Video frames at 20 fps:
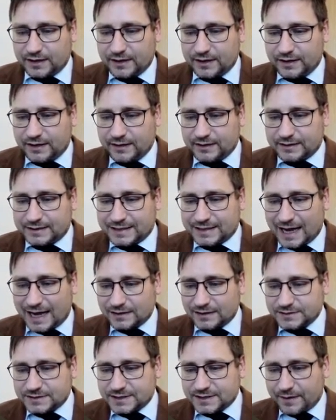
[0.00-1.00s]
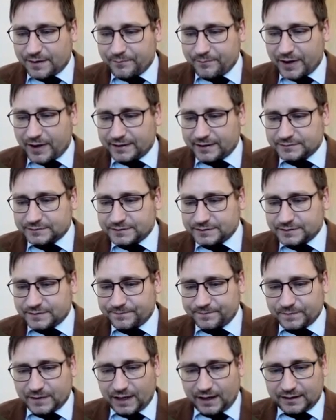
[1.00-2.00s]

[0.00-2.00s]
Khalsa Pant